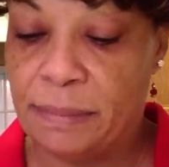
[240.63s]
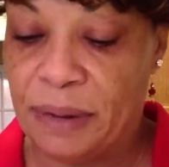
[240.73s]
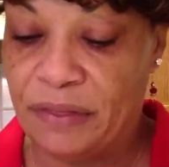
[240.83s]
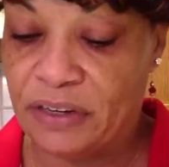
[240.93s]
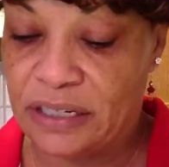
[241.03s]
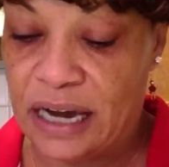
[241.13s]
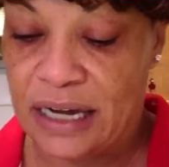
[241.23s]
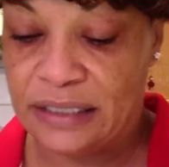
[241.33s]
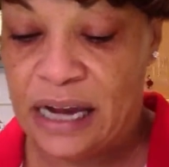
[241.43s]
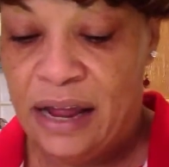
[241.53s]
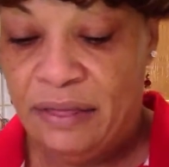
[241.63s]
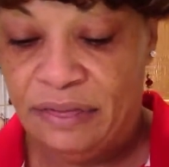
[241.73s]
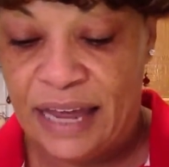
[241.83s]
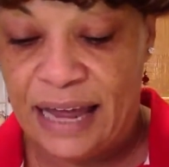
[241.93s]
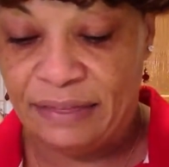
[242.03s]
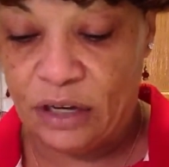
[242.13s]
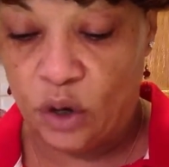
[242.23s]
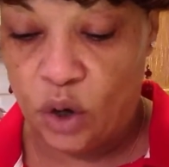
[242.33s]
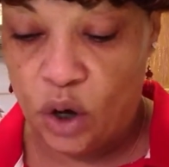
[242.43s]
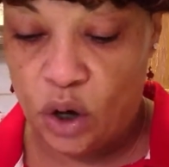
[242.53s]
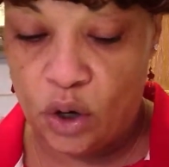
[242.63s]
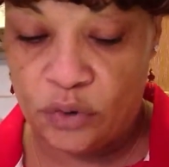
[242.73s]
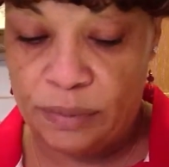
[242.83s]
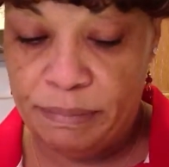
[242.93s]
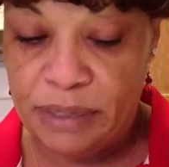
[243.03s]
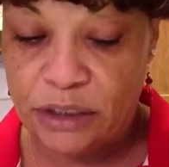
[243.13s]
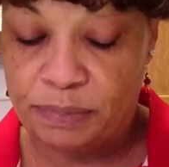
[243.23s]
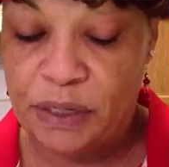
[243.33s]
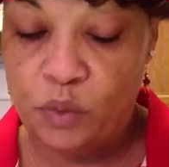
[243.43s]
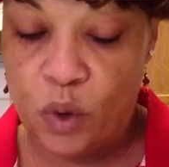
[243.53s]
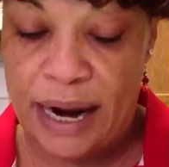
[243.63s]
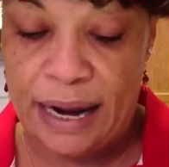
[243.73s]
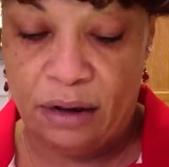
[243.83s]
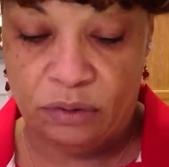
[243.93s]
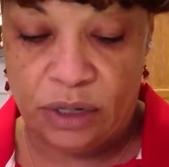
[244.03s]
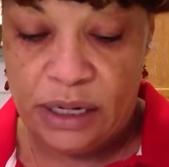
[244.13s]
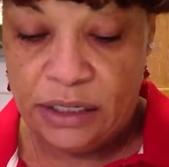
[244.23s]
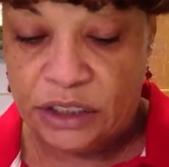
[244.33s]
hypothesize that the earth must be round.